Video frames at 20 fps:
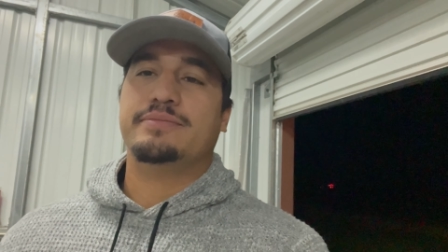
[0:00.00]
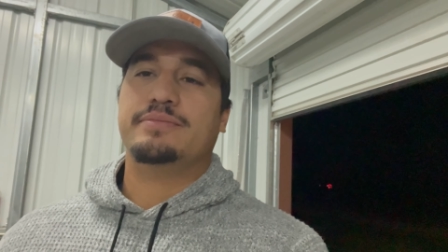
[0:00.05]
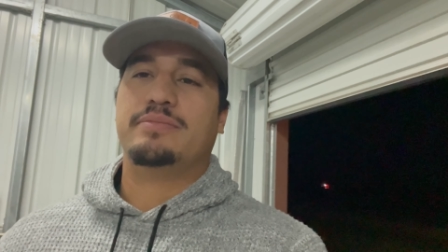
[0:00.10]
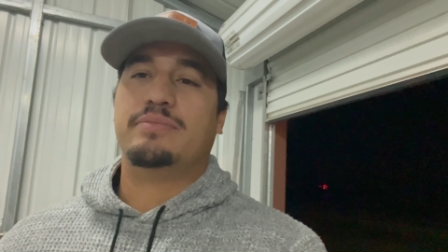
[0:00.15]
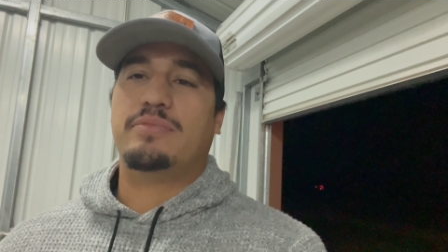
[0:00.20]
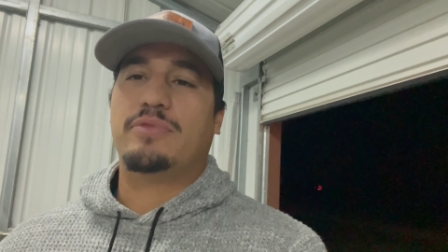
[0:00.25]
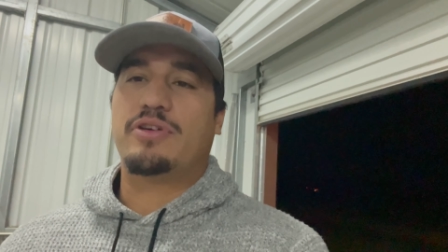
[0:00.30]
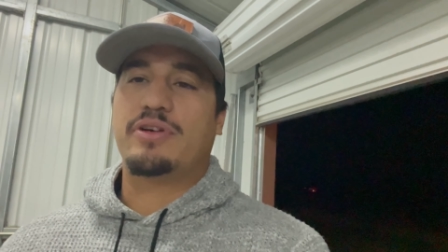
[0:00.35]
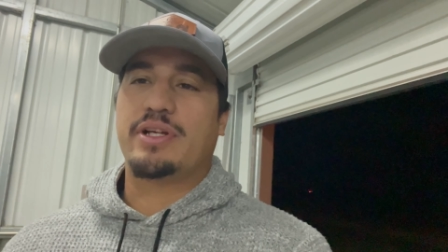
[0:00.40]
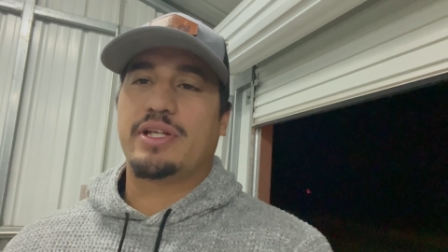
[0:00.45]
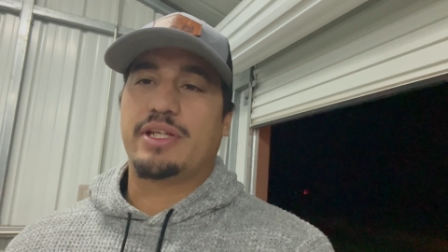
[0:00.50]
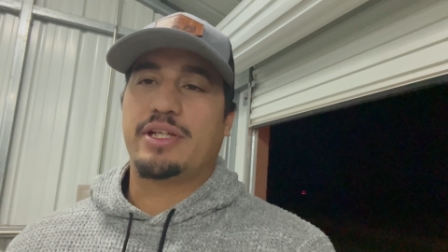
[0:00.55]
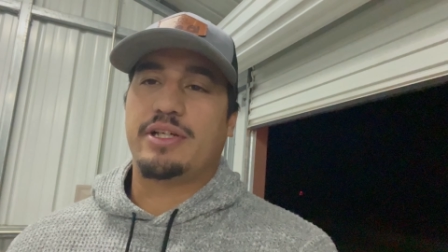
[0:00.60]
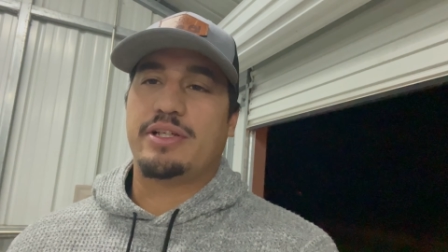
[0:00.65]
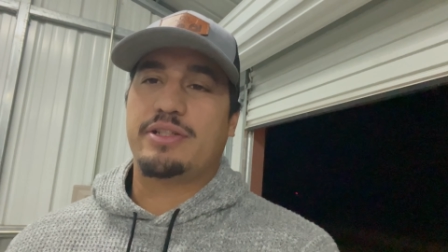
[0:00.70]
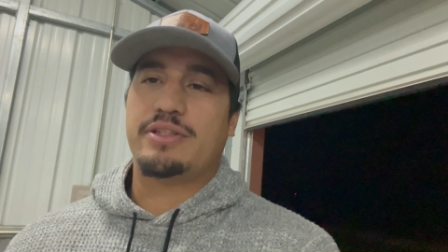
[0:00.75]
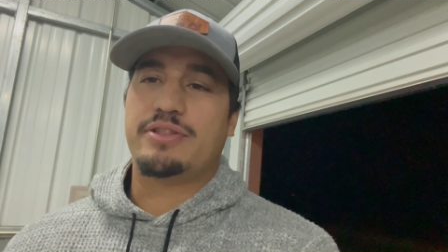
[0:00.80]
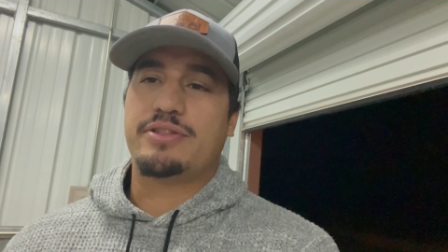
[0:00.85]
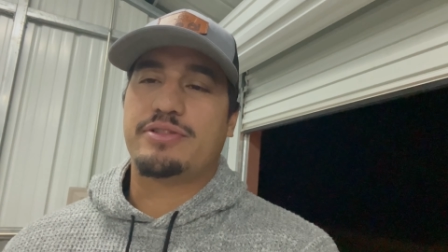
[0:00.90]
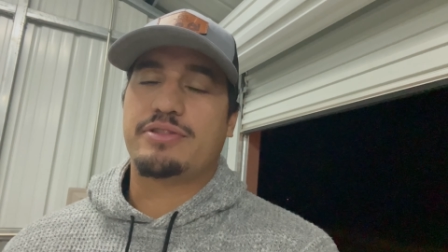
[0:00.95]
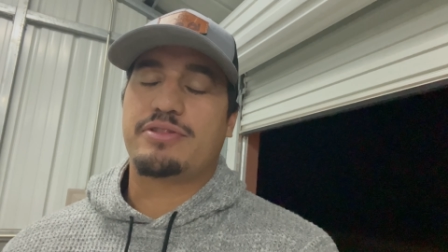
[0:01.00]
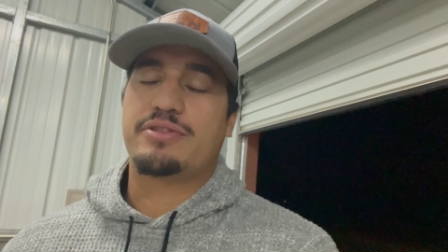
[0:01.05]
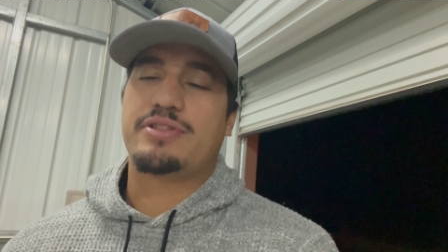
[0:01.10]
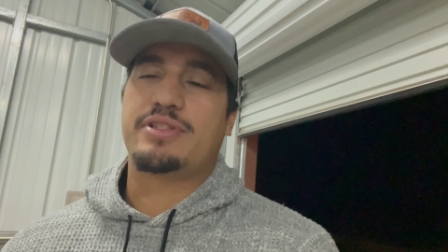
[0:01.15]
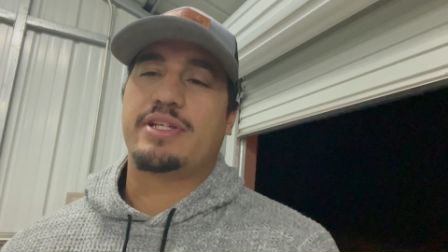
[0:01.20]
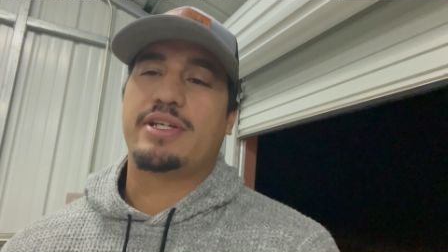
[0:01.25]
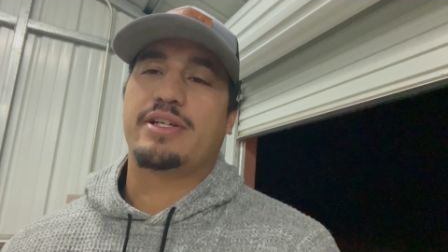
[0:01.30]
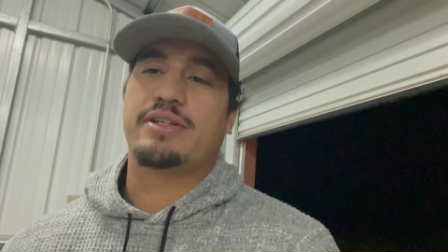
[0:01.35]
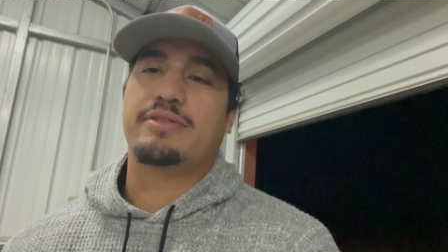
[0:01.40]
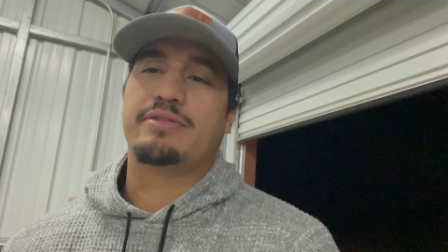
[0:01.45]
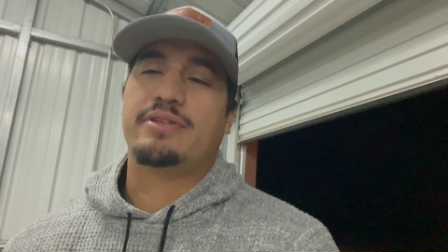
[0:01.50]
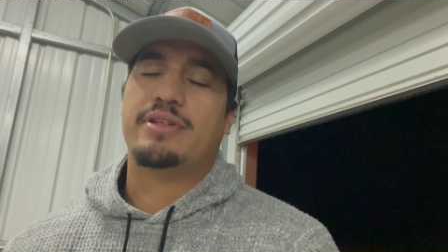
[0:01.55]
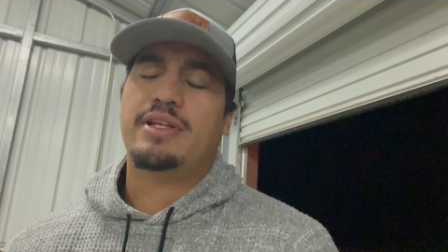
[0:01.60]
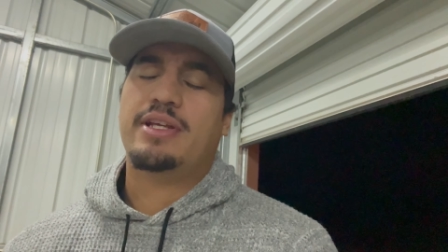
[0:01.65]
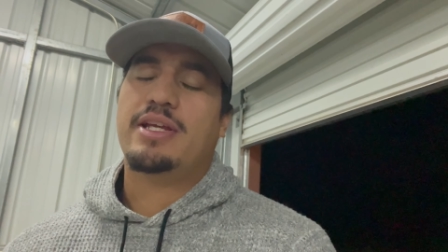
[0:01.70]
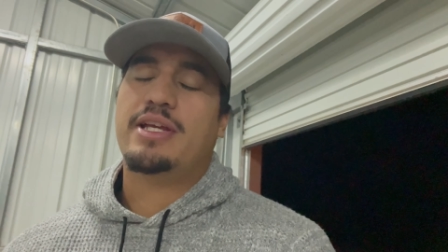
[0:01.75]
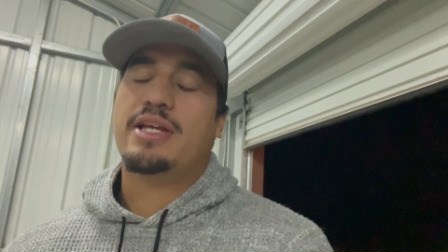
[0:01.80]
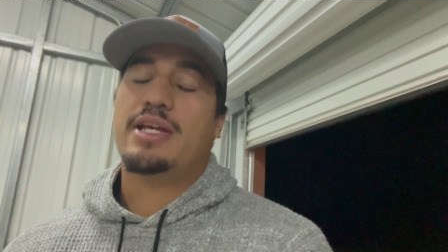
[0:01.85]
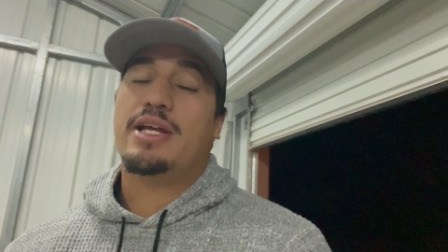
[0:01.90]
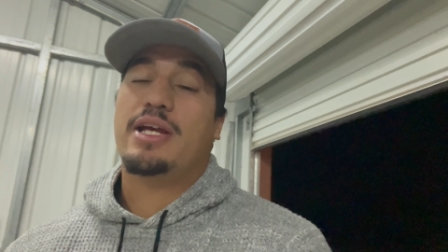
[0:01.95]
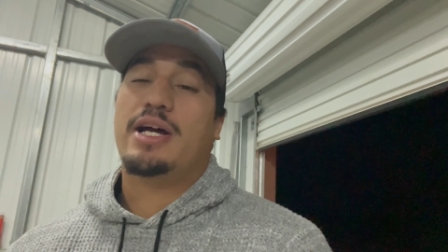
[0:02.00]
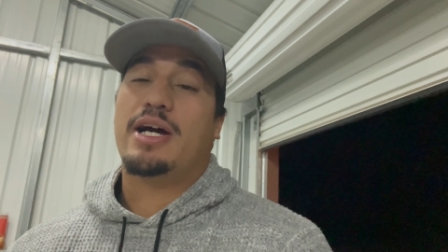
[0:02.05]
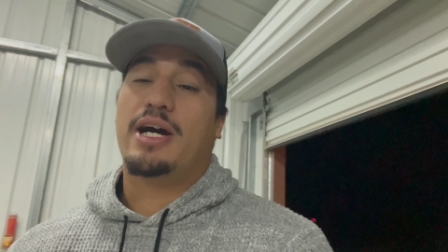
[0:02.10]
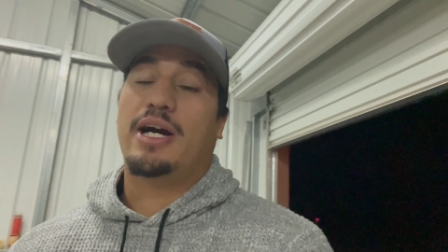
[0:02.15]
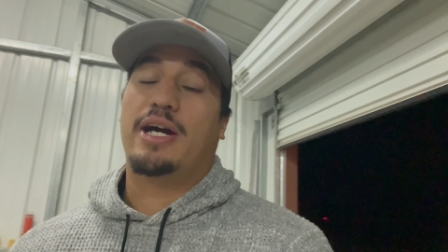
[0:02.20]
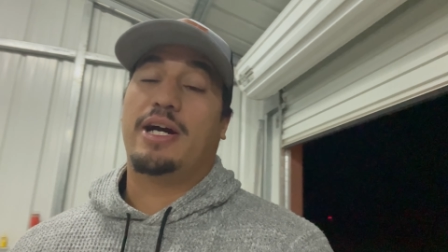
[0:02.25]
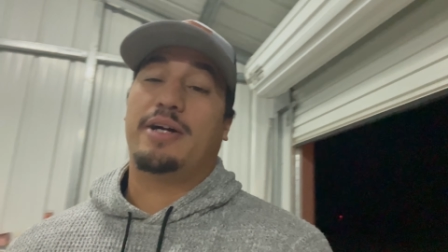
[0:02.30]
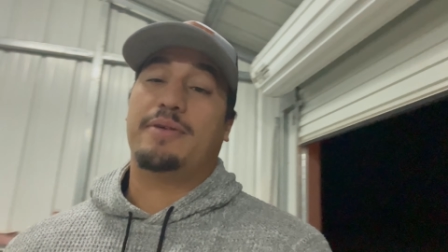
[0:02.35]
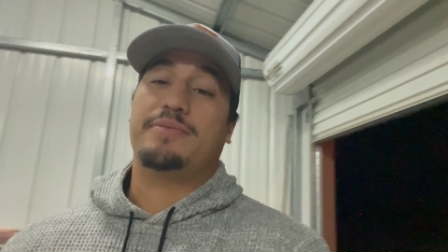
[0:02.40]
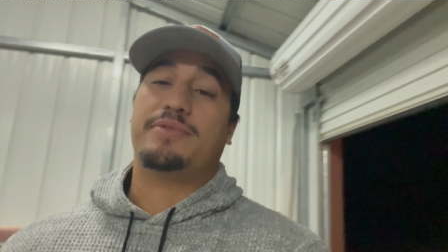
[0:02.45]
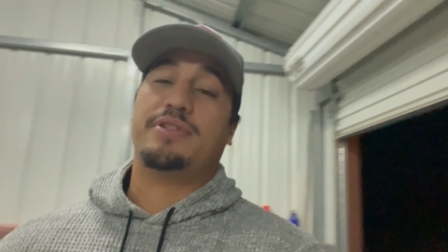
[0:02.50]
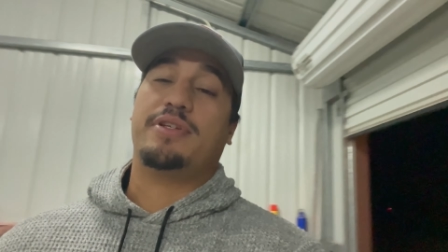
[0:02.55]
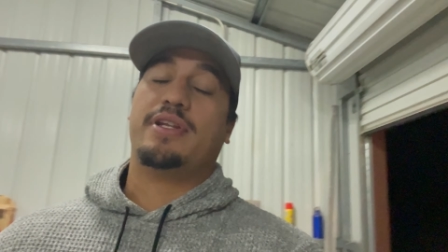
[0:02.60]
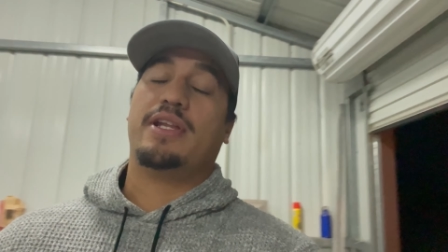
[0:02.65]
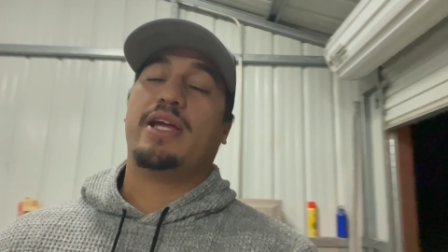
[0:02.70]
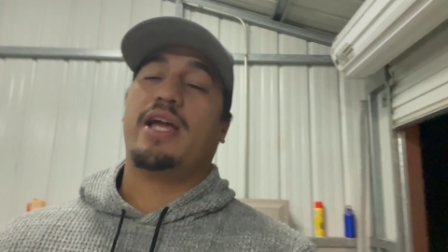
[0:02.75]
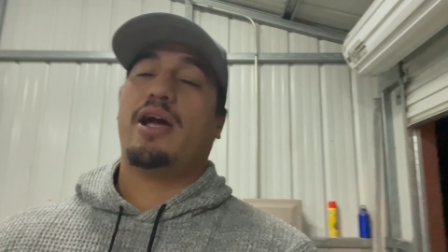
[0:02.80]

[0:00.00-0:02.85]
morning here in Georgetown. Today